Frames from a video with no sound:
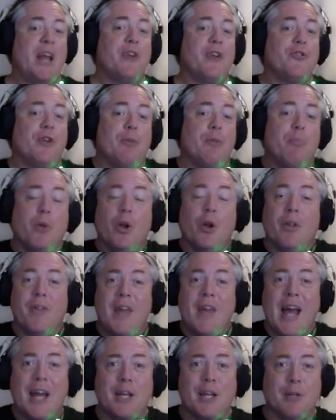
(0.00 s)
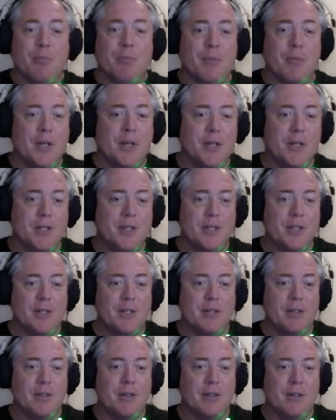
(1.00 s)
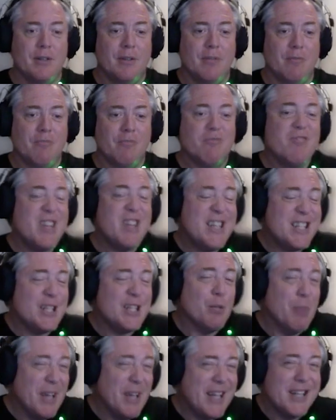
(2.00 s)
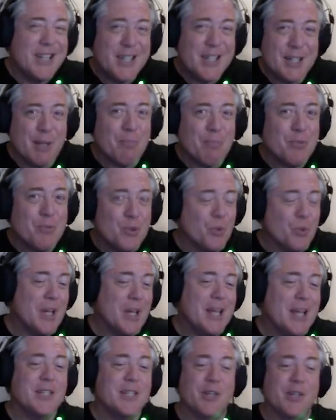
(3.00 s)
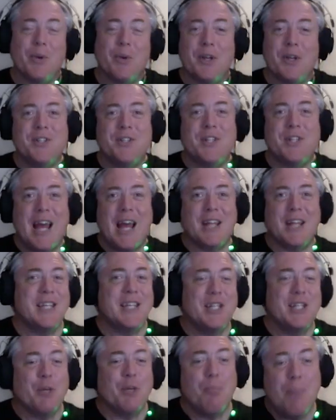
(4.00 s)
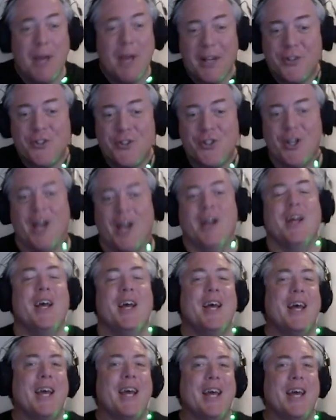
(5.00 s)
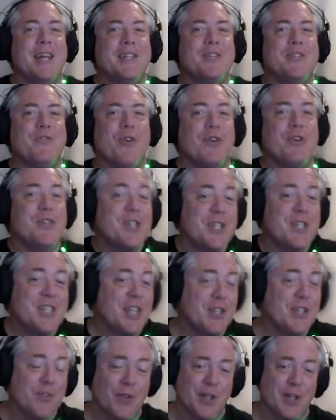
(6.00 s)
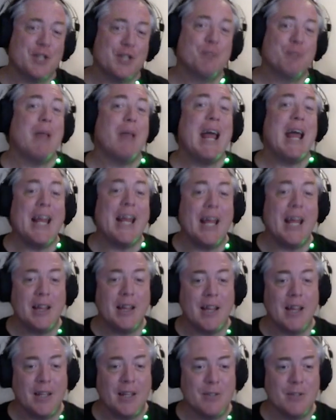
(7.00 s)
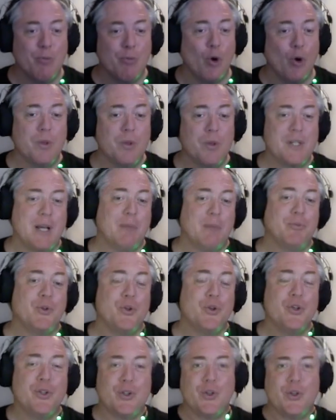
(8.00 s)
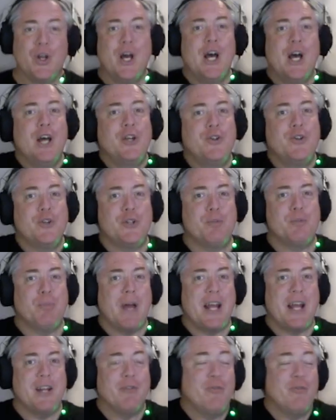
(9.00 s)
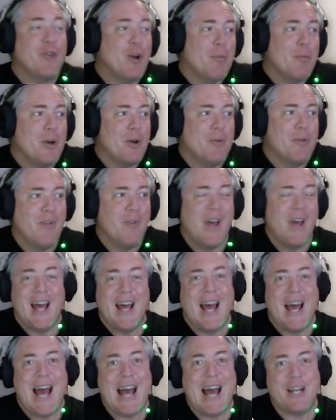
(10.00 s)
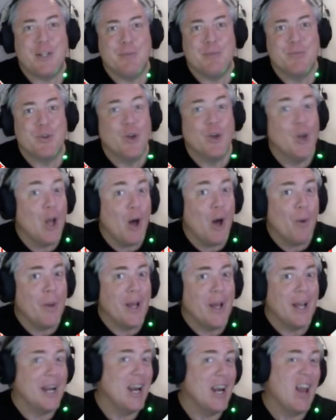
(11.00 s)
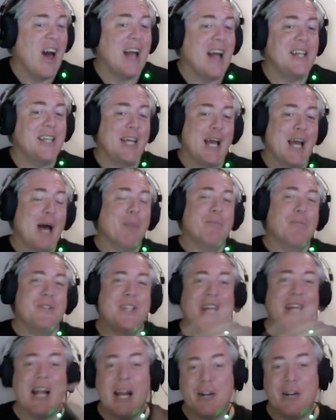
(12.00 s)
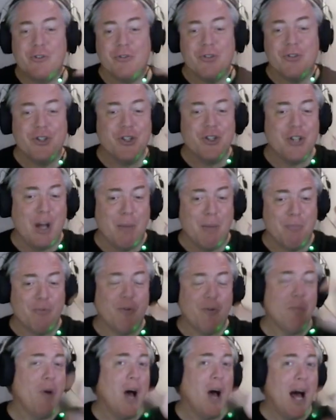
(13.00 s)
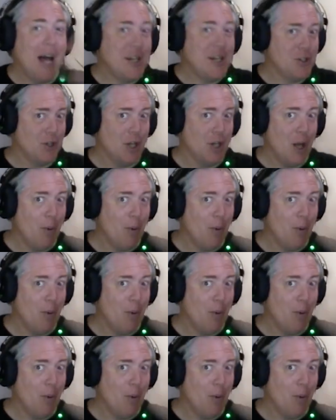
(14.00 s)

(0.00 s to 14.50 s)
model of the atom is reasonably conceptually easy to understand. It's easy to picture. It's very successful explaining things. Bohr was able to use it to explain the phenomenon of atoms glowing and lighting up as the electrons jump from higher to lower